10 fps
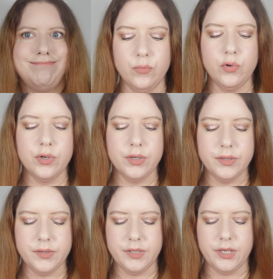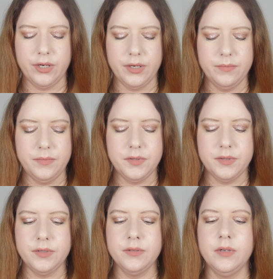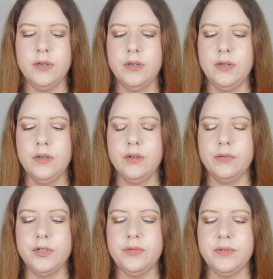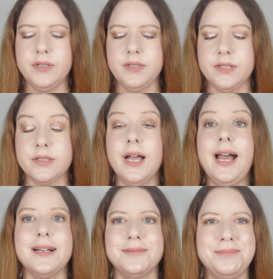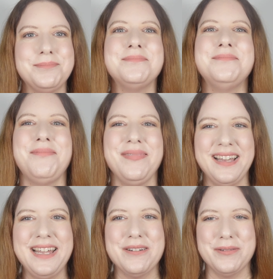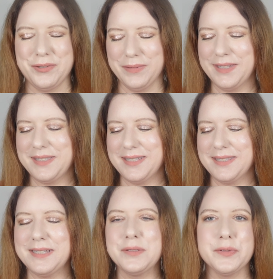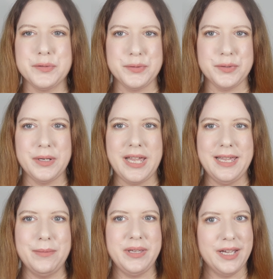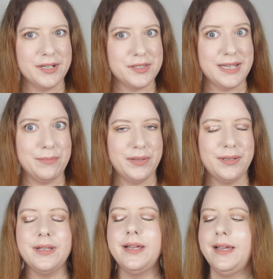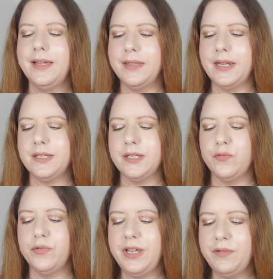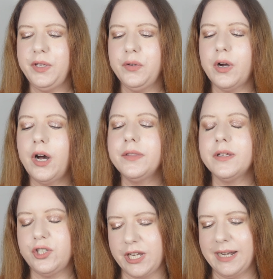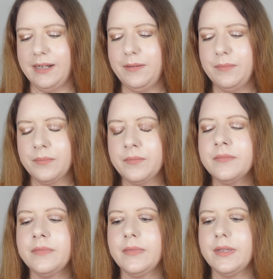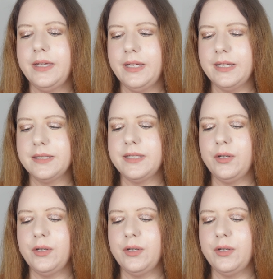More serums. Which one is this? I know which one this is. This was also a PR sample that I did review on the channel. It is the